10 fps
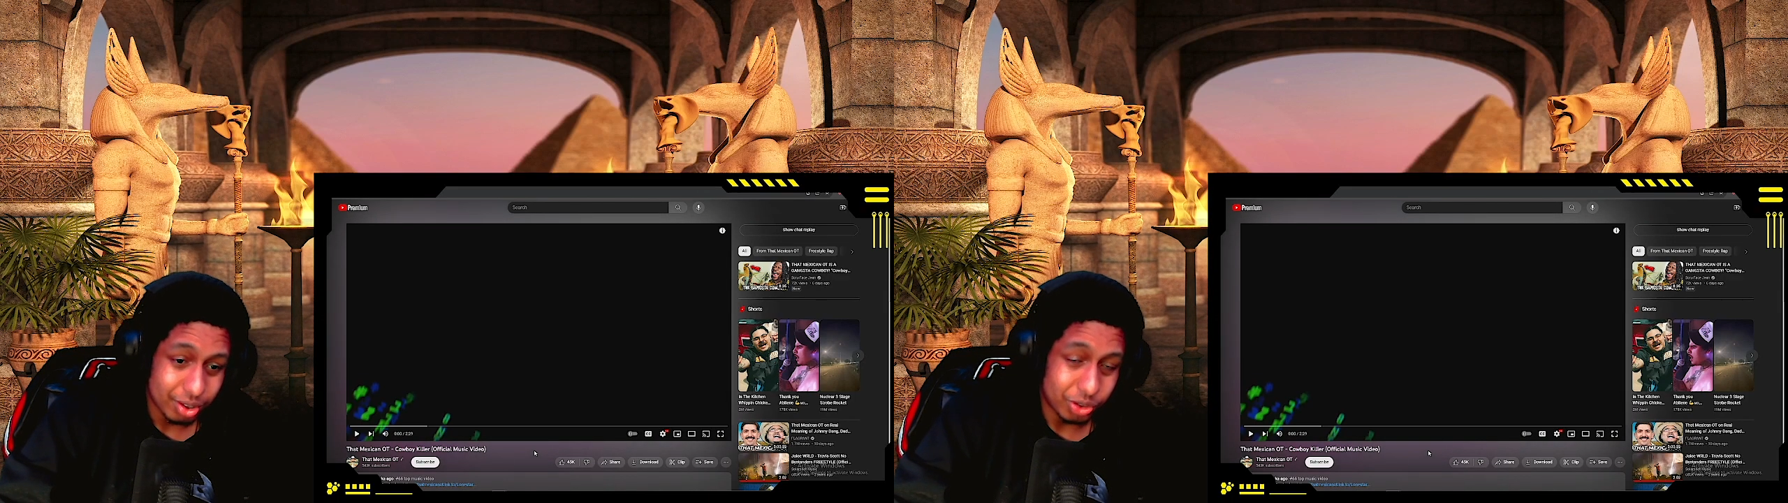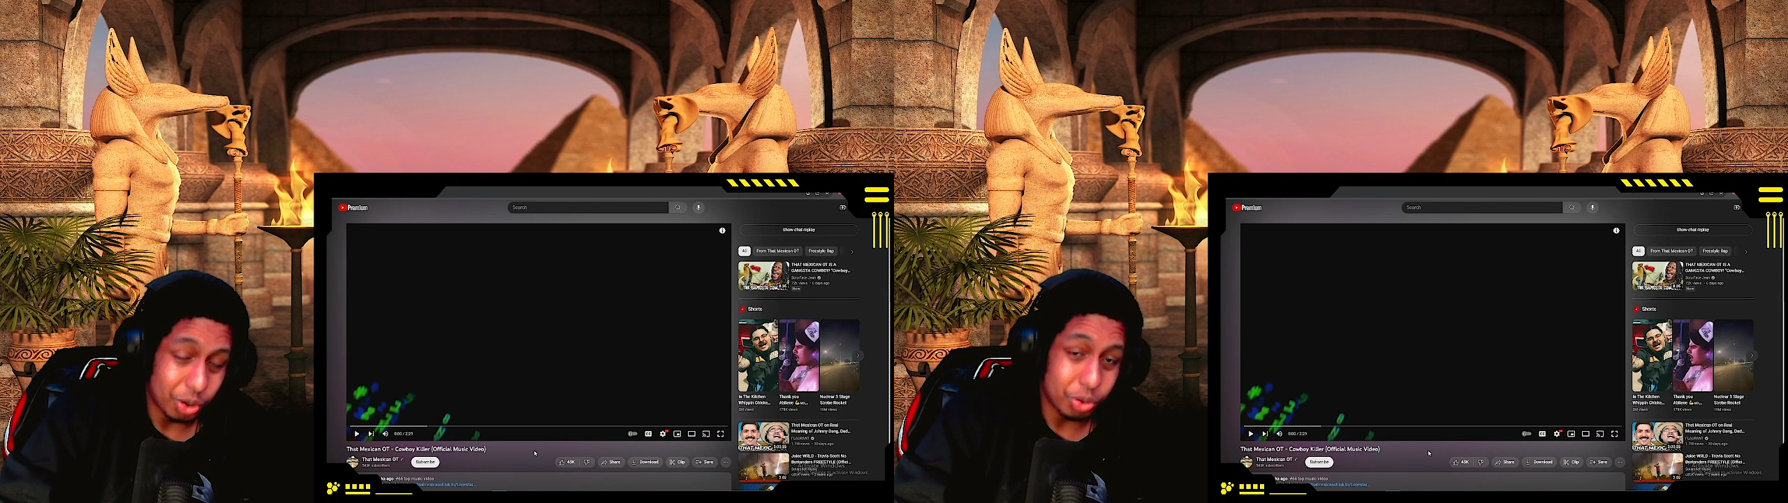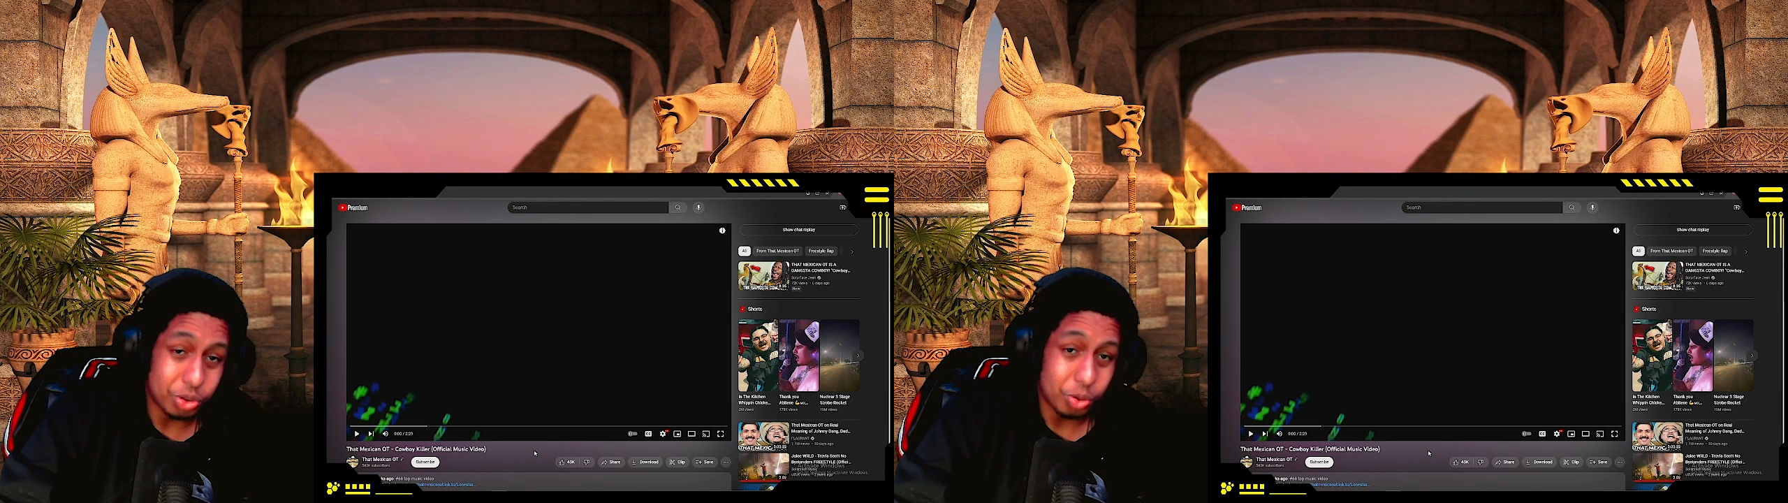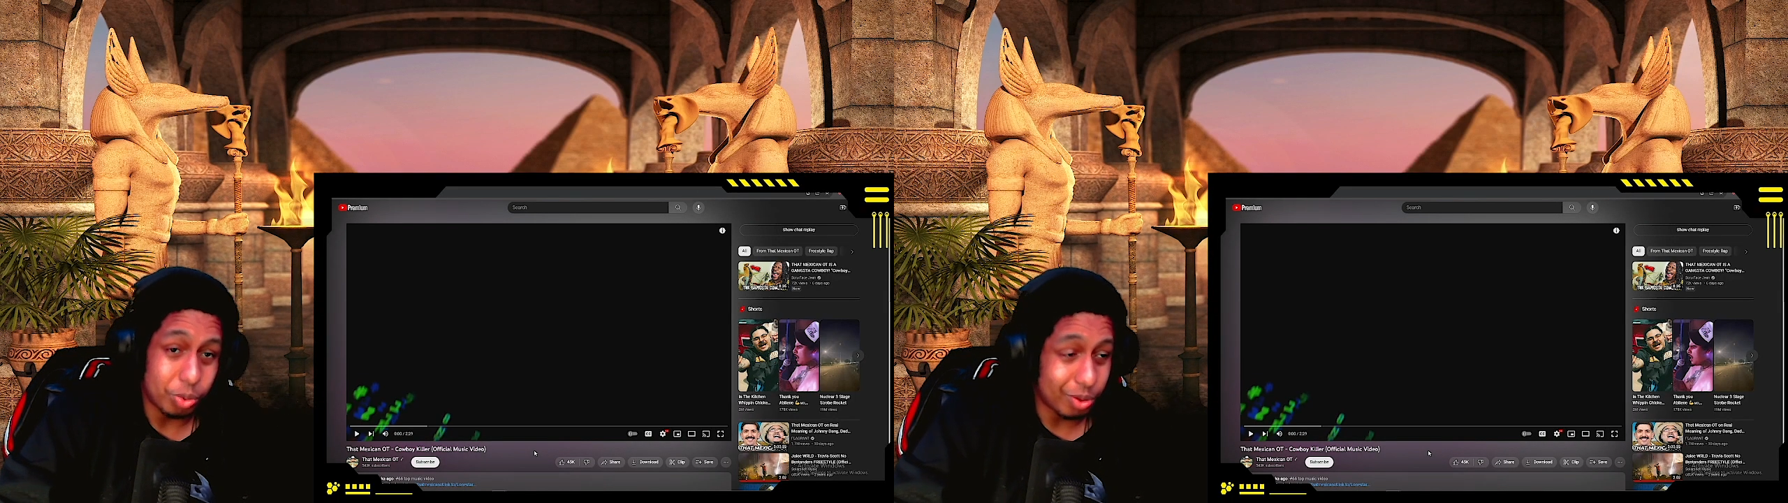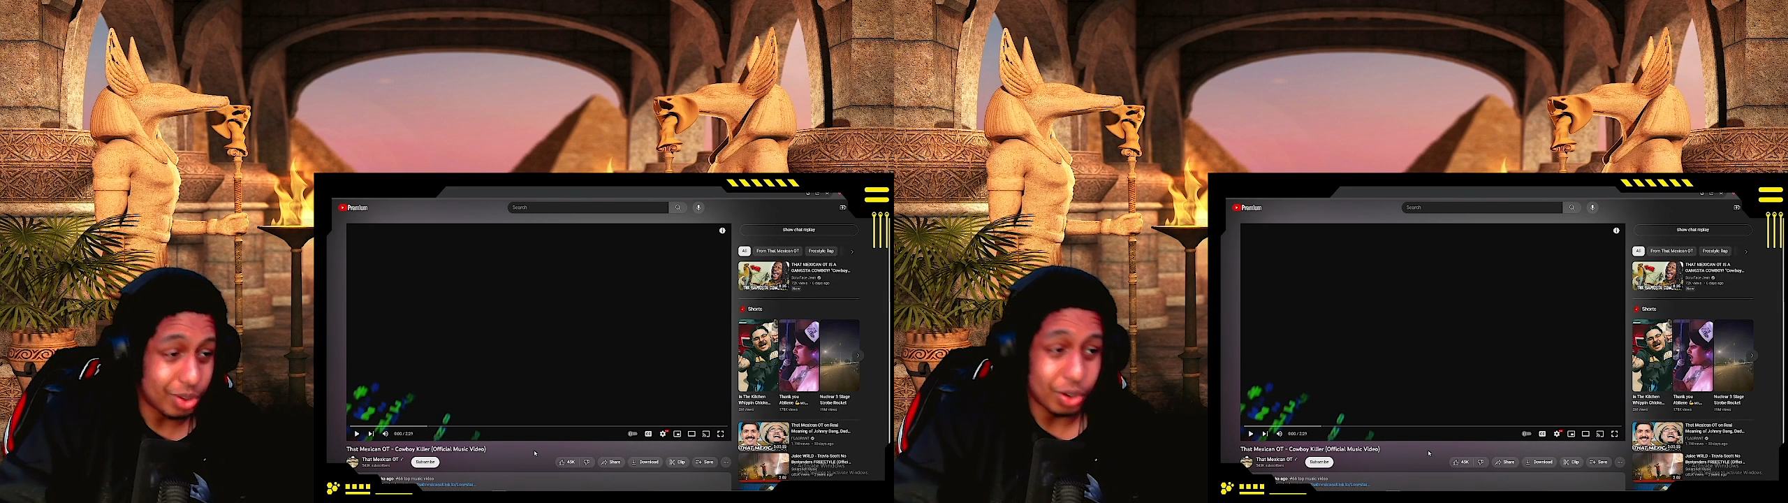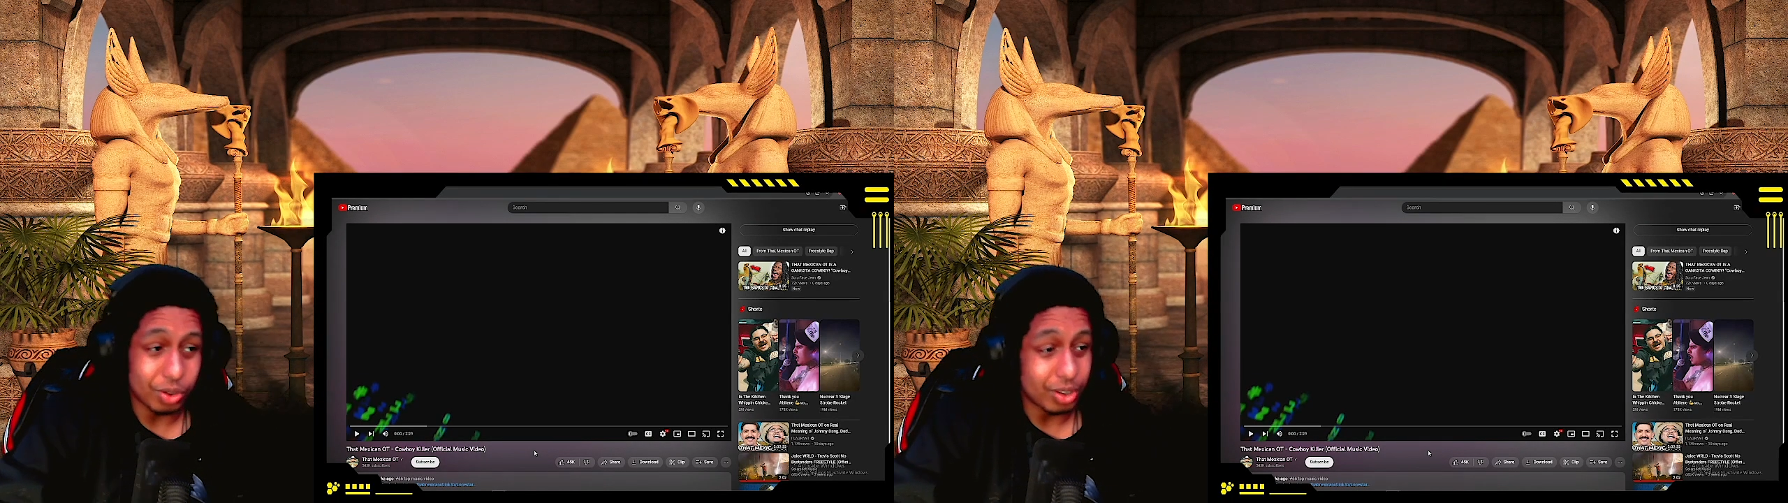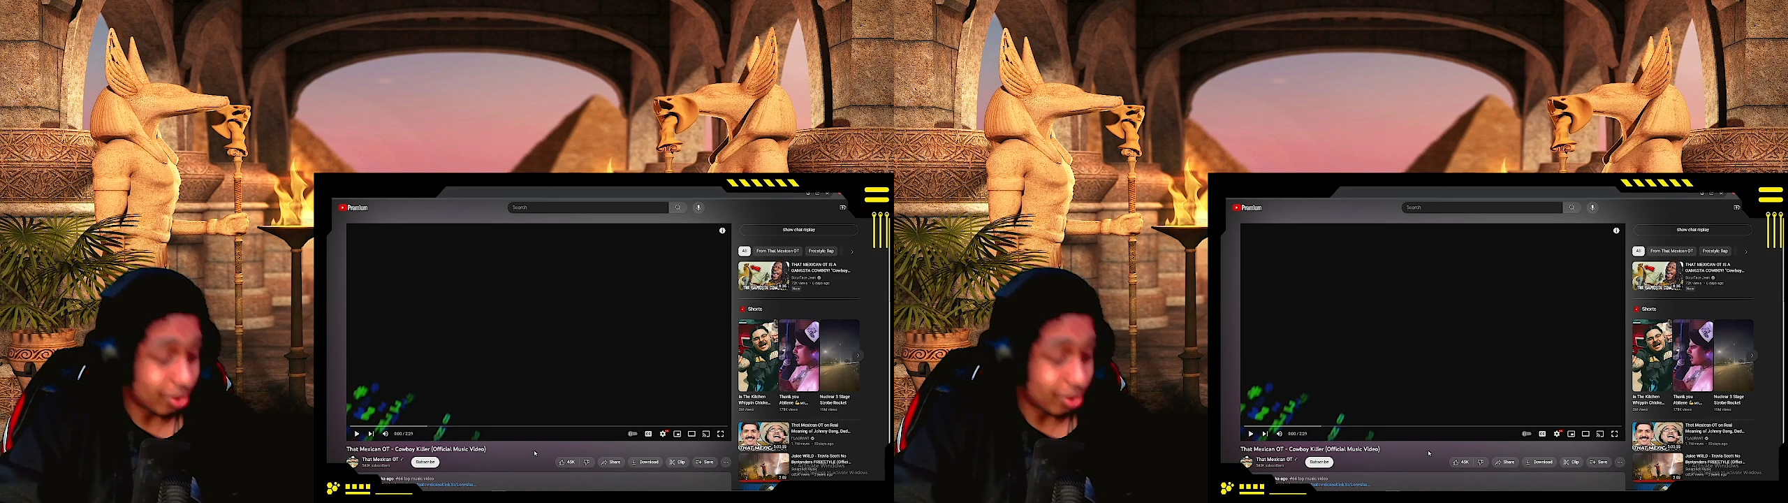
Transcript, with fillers: Those two were the,